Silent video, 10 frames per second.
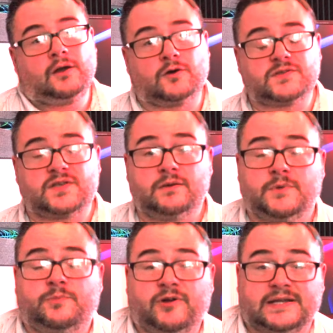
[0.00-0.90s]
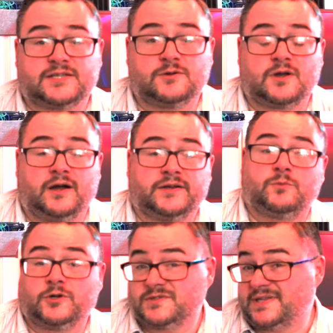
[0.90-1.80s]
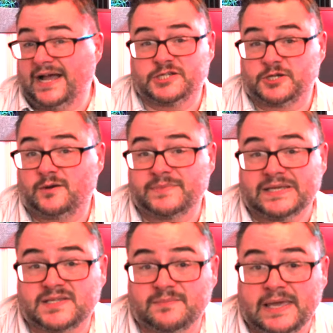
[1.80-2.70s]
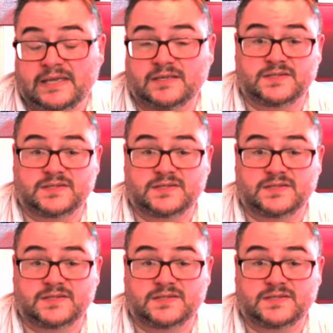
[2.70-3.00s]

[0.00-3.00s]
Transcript: Also, more practical kind of, what does agile mean to me?